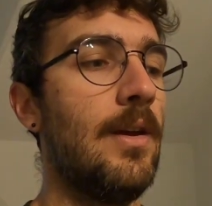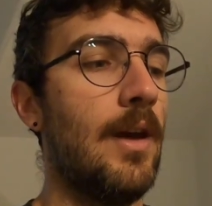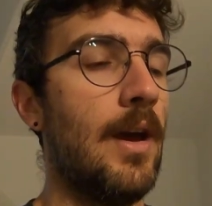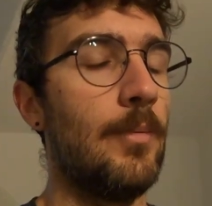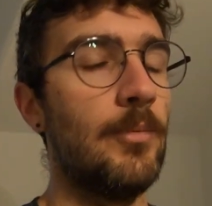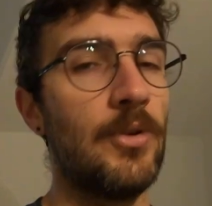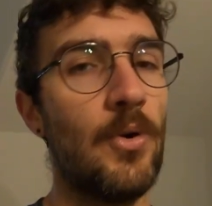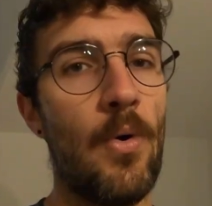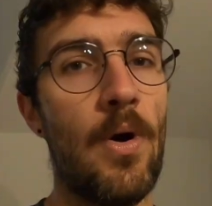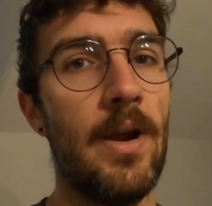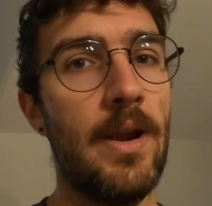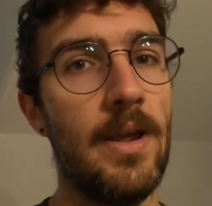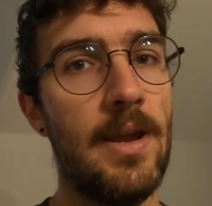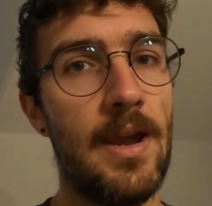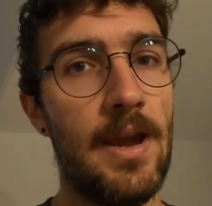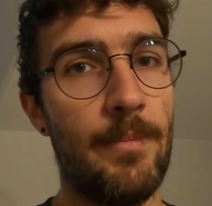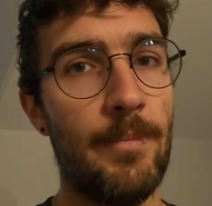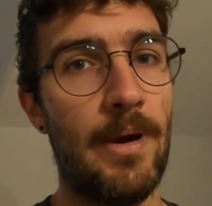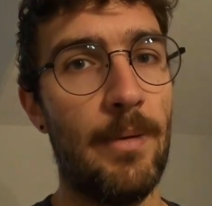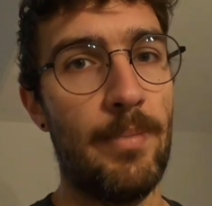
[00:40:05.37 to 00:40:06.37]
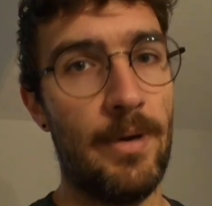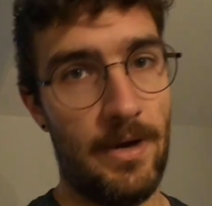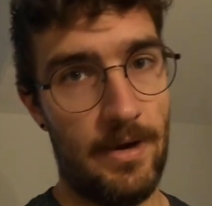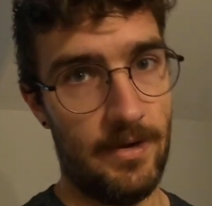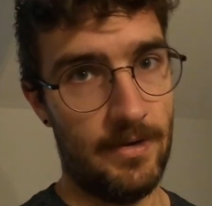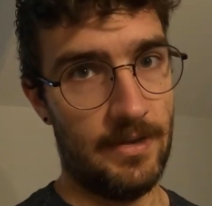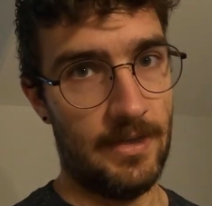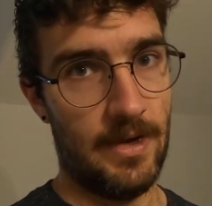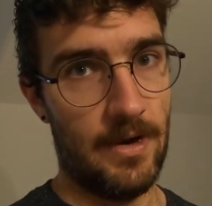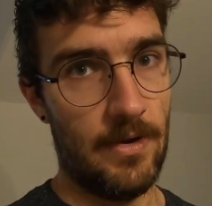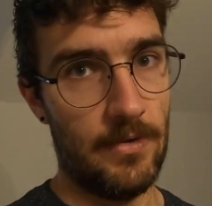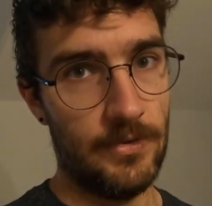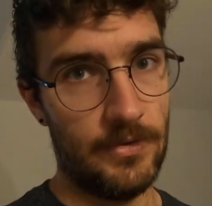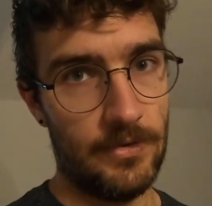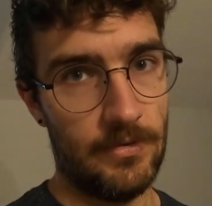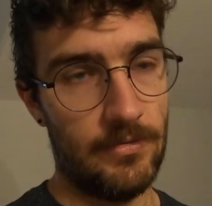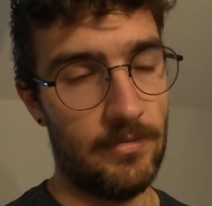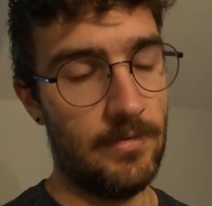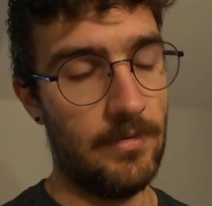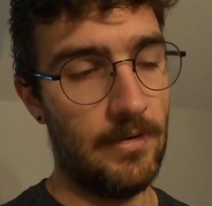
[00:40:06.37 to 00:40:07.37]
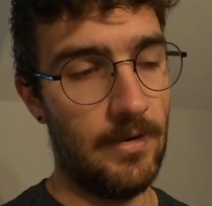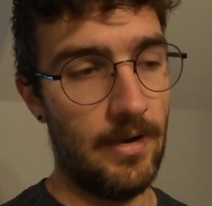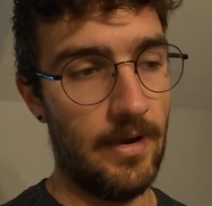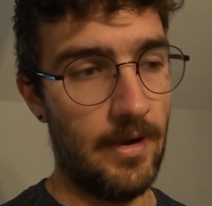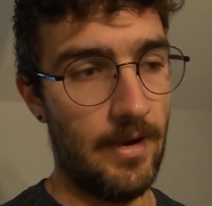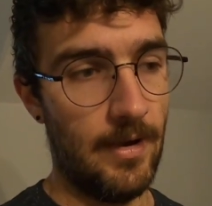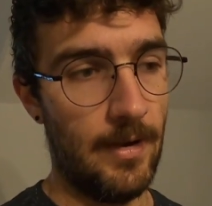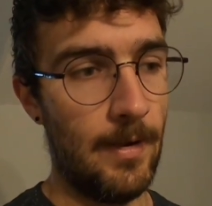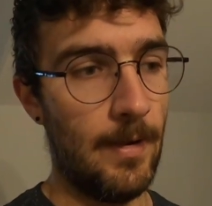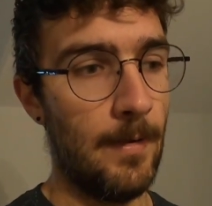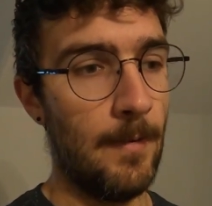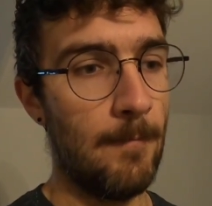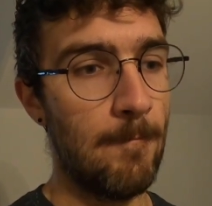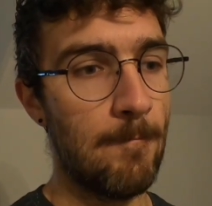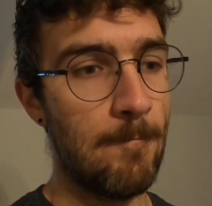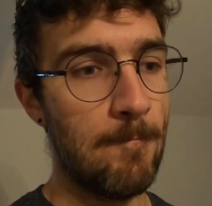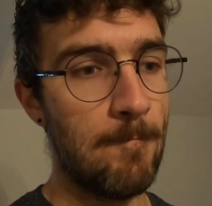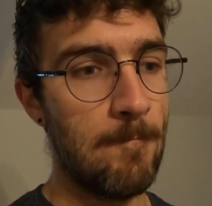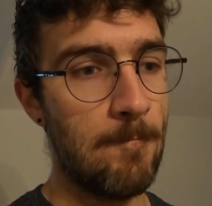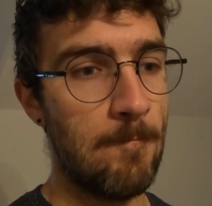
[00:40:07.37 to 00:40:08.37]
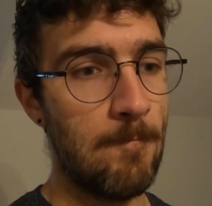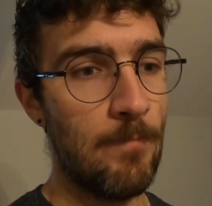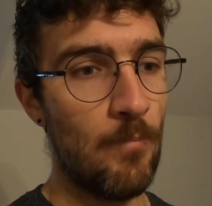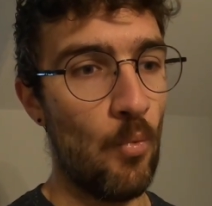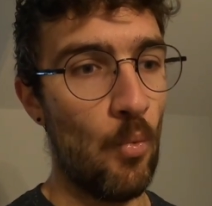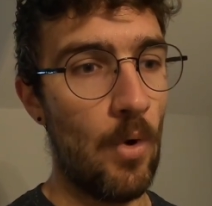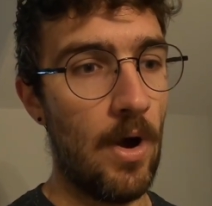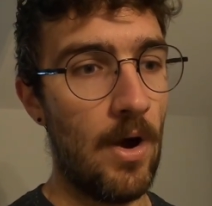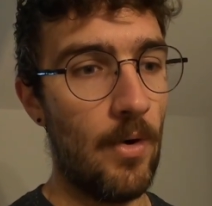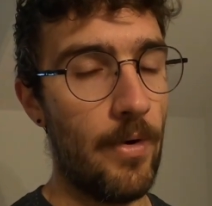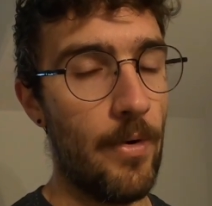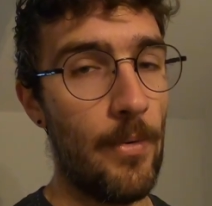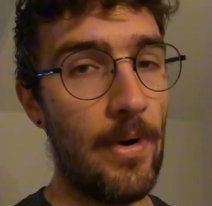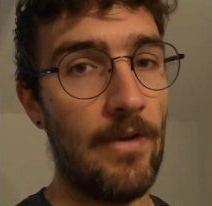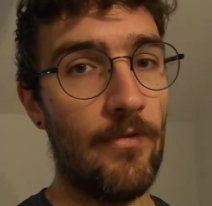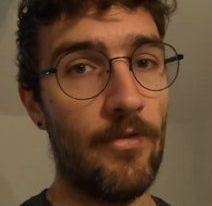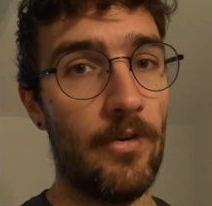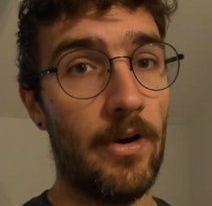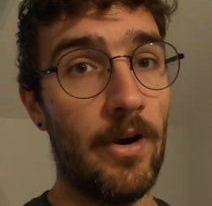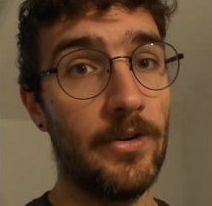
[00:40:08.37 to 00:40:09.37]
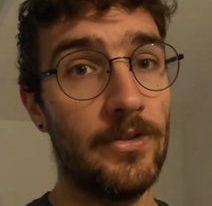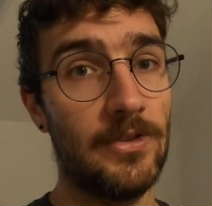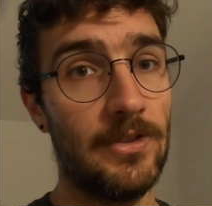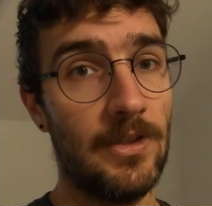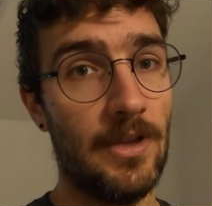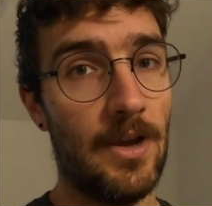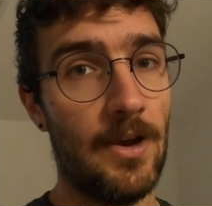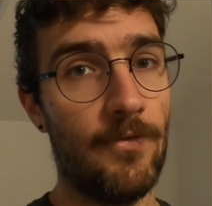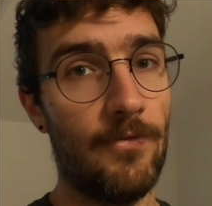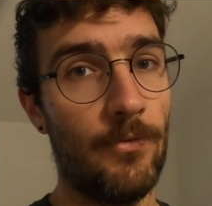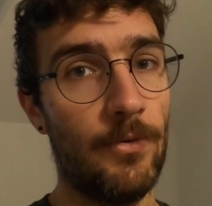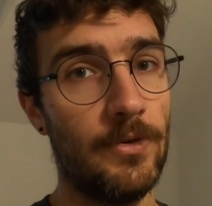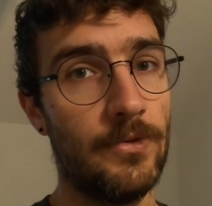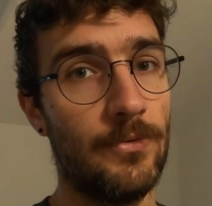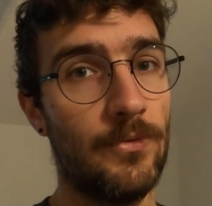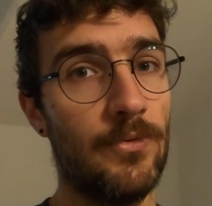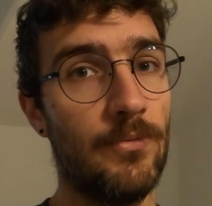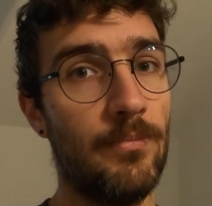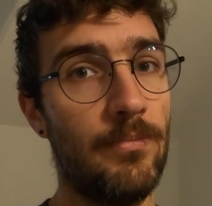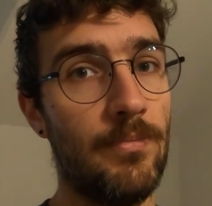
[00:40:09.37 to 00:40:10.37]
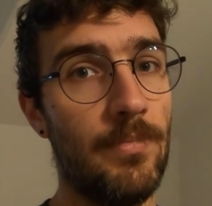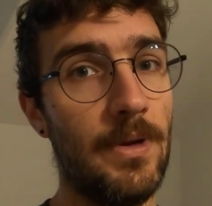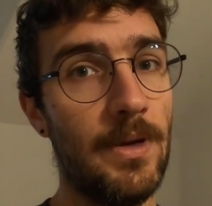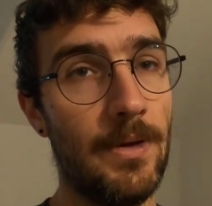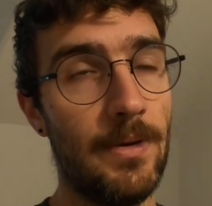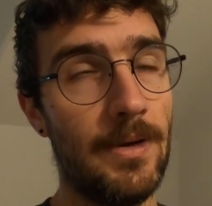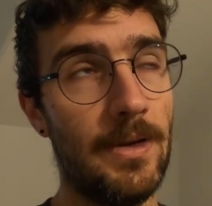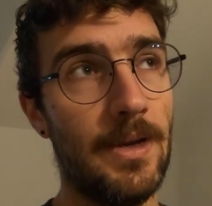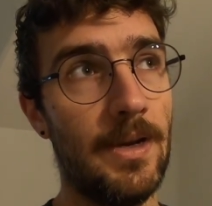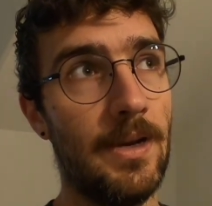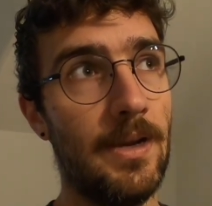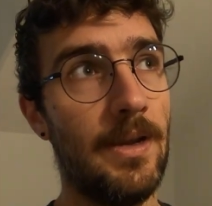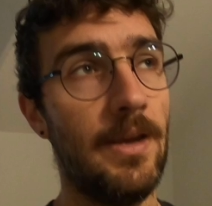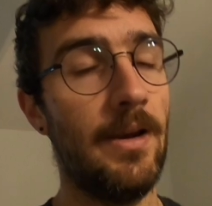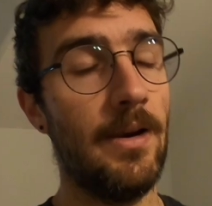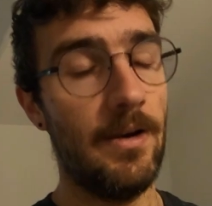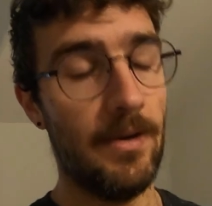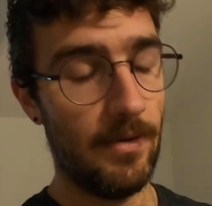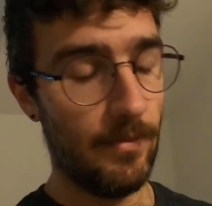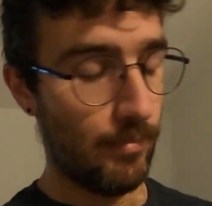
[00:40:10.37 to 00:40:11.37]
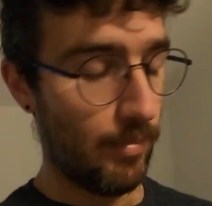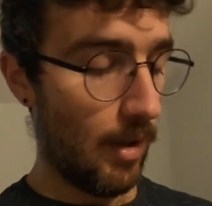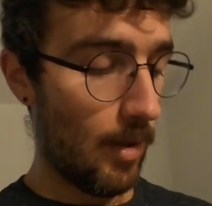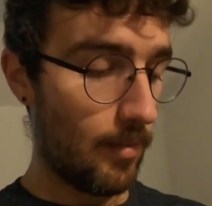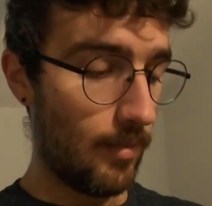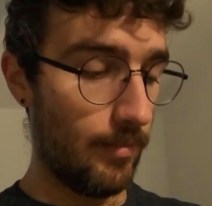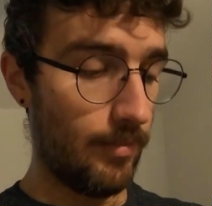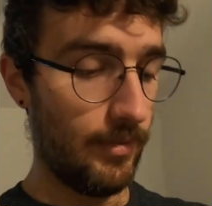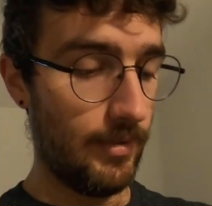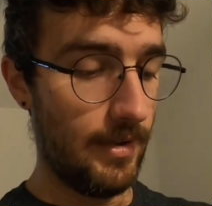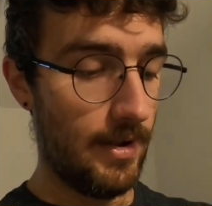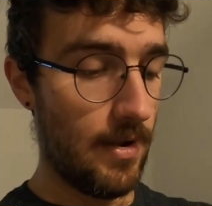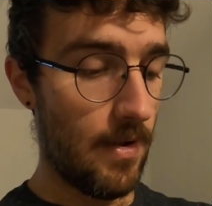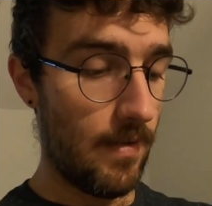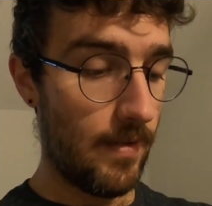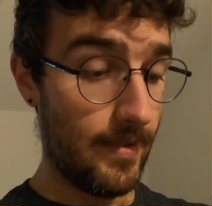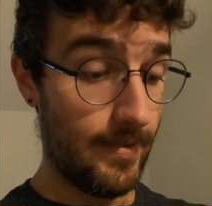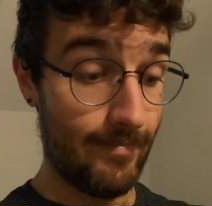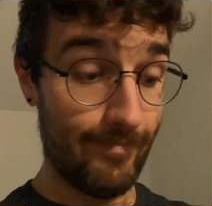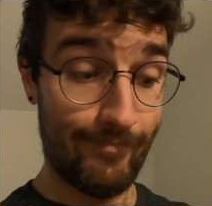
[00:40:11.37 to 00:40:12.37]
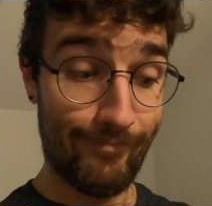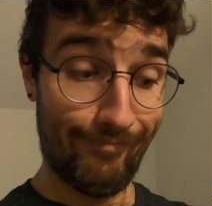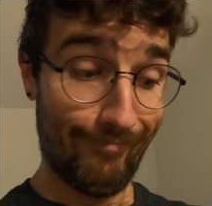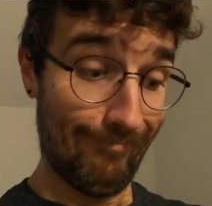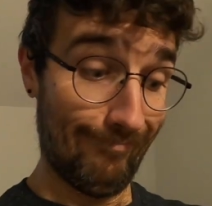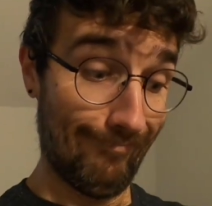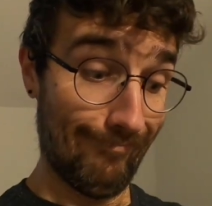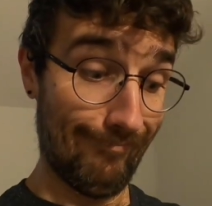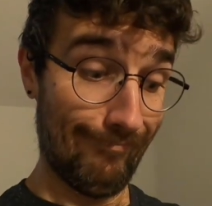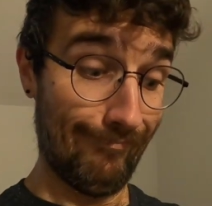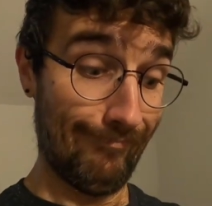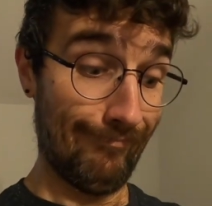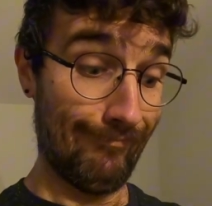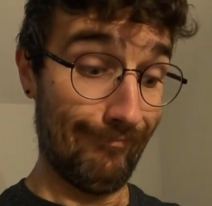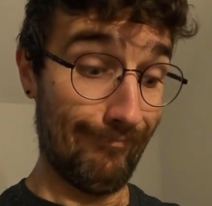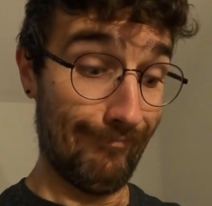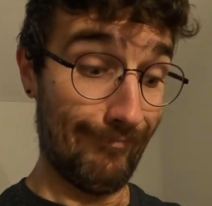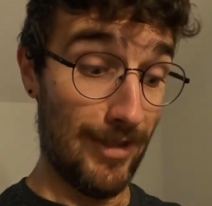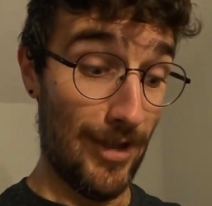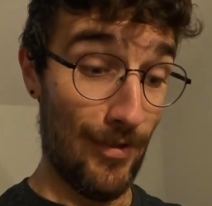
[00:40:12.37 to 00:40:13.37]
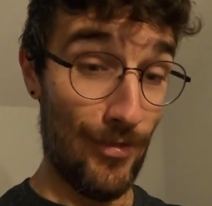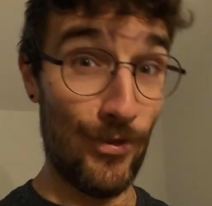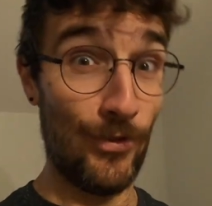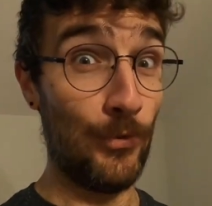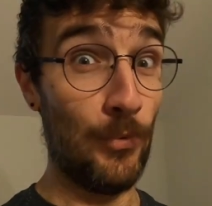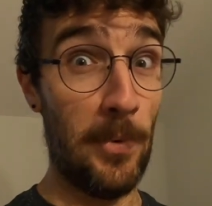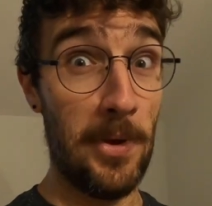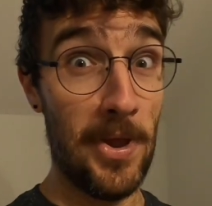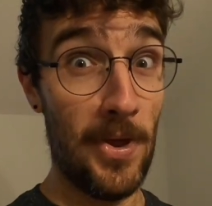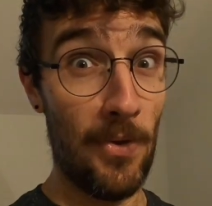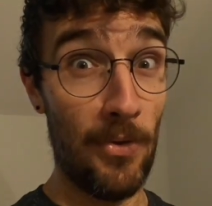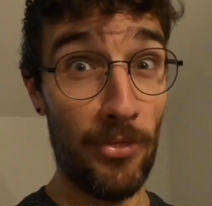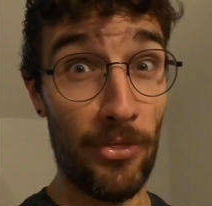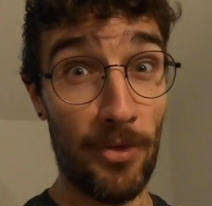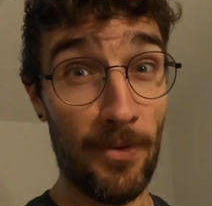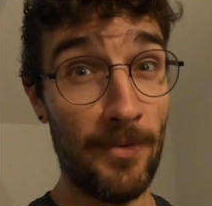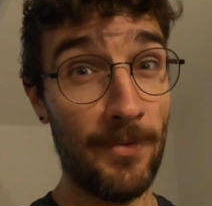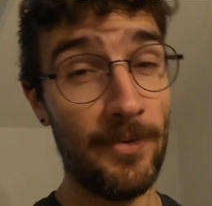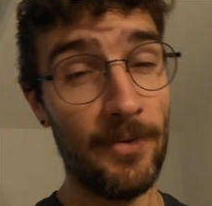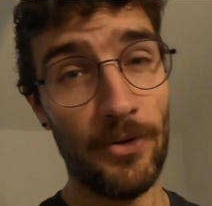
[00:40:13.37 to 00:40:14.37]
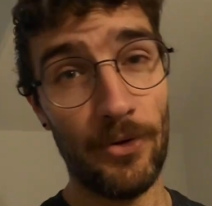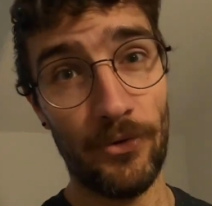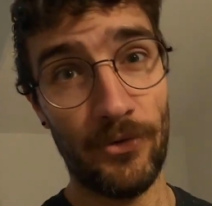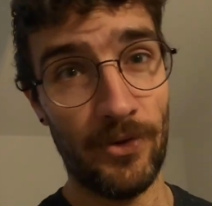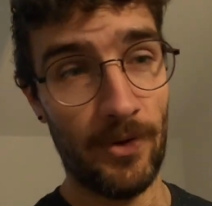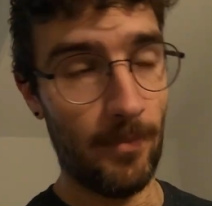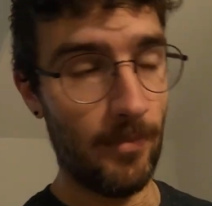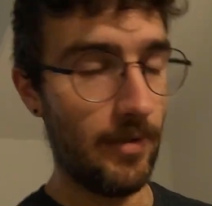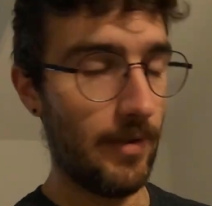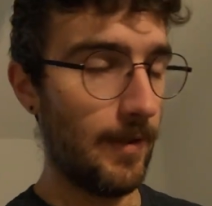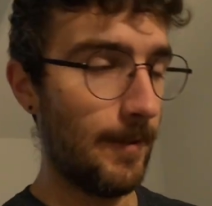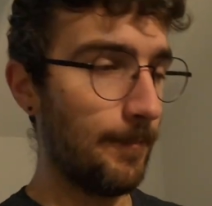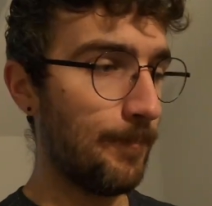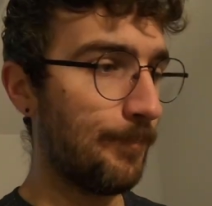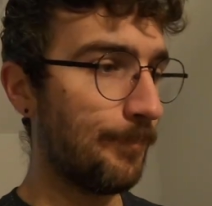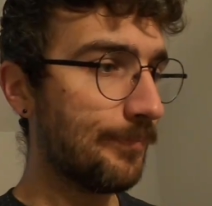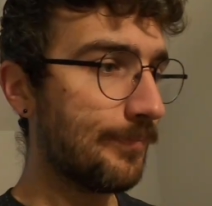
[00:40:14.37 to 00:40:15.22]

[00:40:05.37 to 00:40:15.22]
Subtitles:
I'm squatting at my parents' house while we wait for our stuff, which will be getting here probably on the 12th or something.